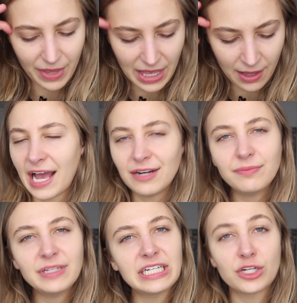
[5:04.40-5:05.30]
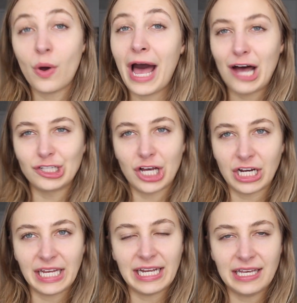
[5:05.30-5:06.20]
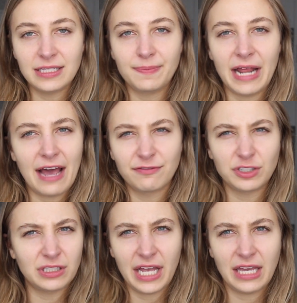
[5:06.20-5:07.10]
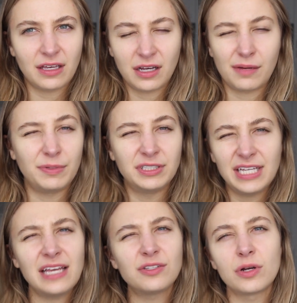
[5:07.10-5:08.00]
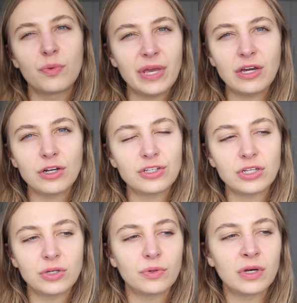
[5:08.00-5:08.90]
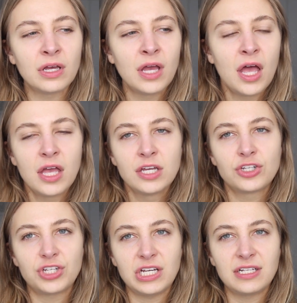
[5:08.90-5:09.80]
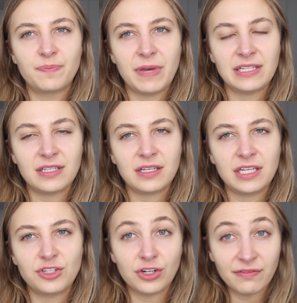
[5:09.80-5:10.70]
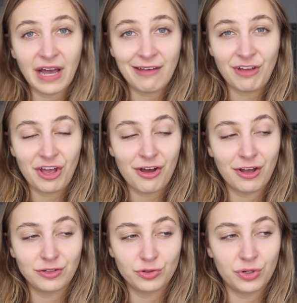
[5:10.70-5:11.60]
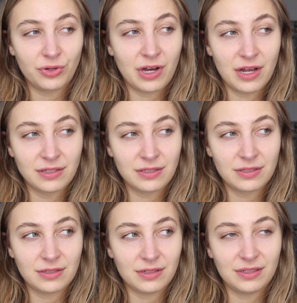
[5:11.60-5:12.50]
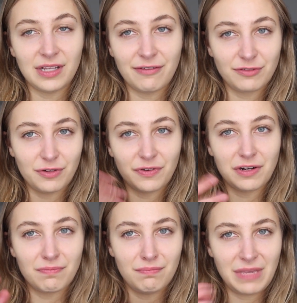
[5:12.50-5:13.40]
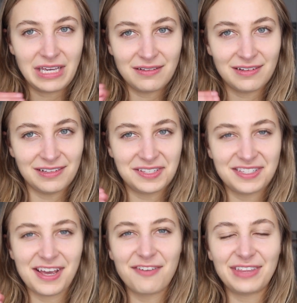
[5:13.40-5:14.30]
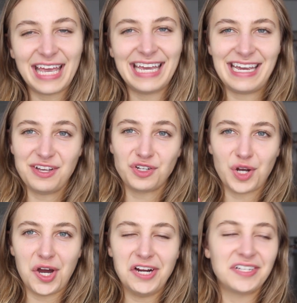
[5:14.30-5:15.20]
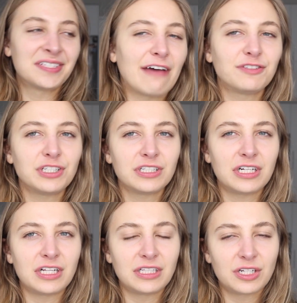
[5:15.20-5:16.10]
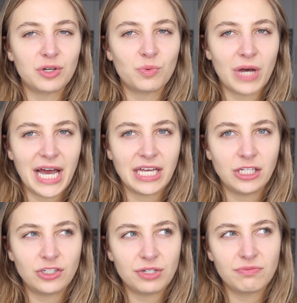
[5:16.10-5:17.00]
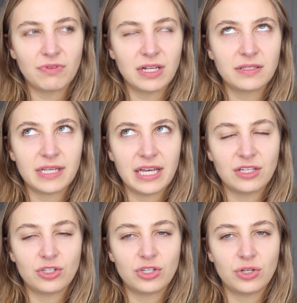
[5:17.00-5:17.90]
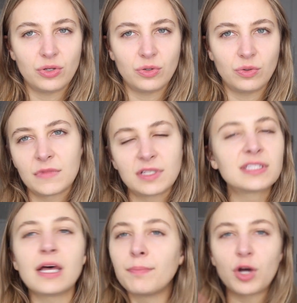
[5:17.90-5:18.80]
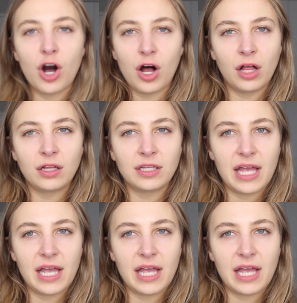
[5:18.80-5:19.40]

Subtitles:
bit. I don't really know how long it is, but after like a couple days or a week or two, she's basically surviving on Drogon's leftover meat and stuff that he chars. After a little while, she runs into some Khal